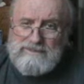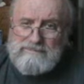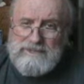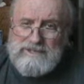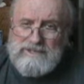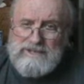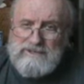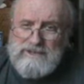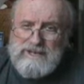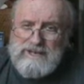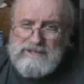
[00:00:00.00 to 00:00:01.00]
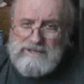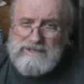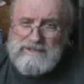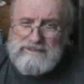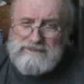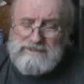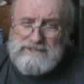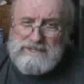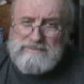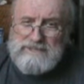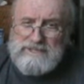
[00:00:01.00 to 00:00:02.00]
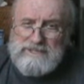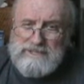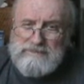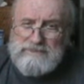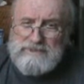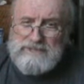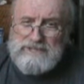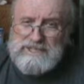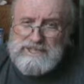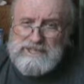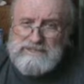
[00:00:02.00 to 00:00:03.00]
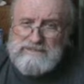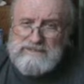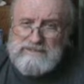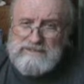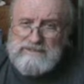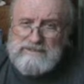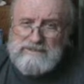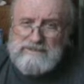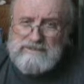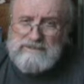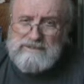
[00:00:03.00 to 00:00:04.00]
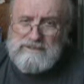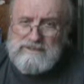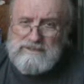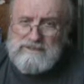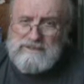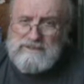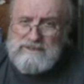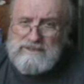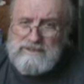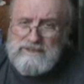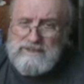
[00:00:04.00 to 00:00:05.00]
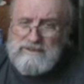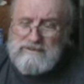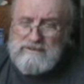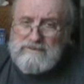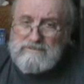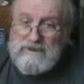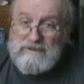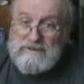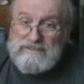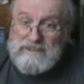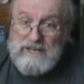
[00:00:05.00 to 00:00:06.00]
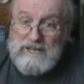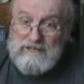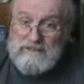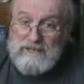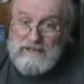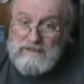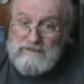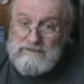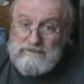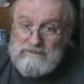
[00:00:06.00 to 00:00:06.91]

Been there 9 years or something, and they're putting tanks in there. Now, we've always had tanks.